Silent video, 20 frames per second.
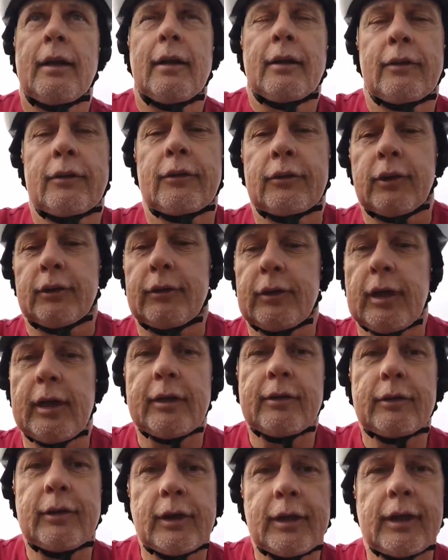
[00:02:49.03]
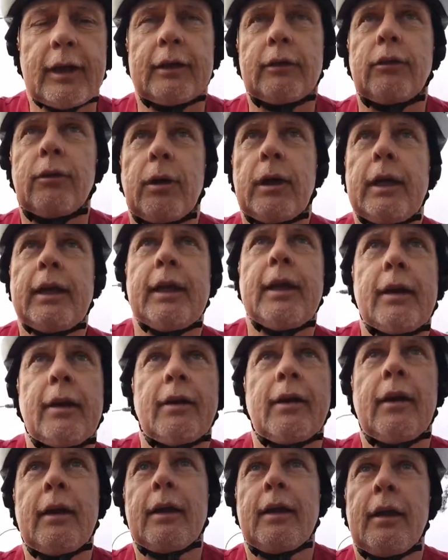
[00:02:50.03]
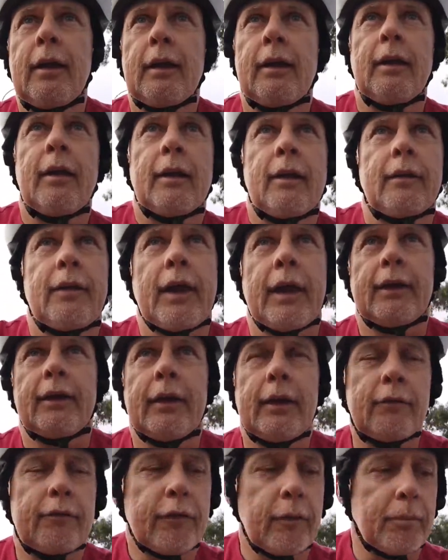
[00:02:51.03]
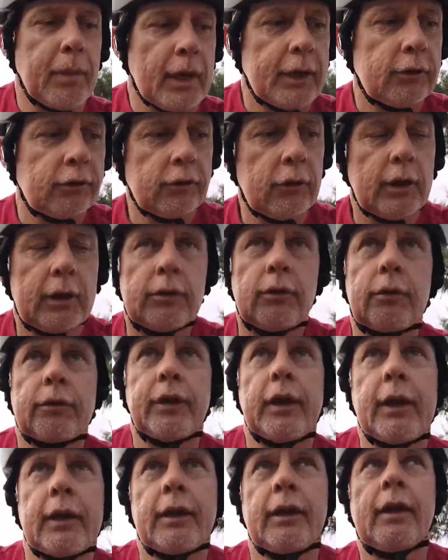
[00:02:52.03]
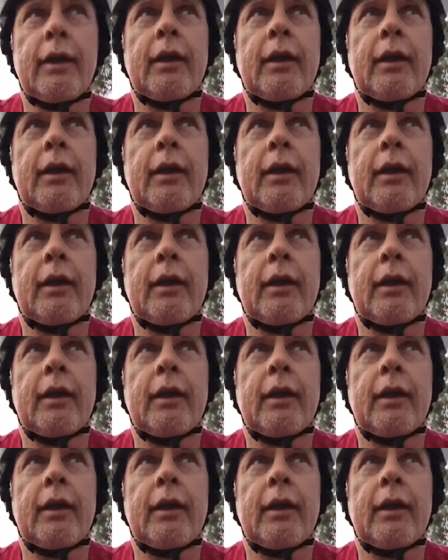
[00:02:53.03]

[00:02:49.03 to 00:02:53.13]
statistic and you hear that information and you think,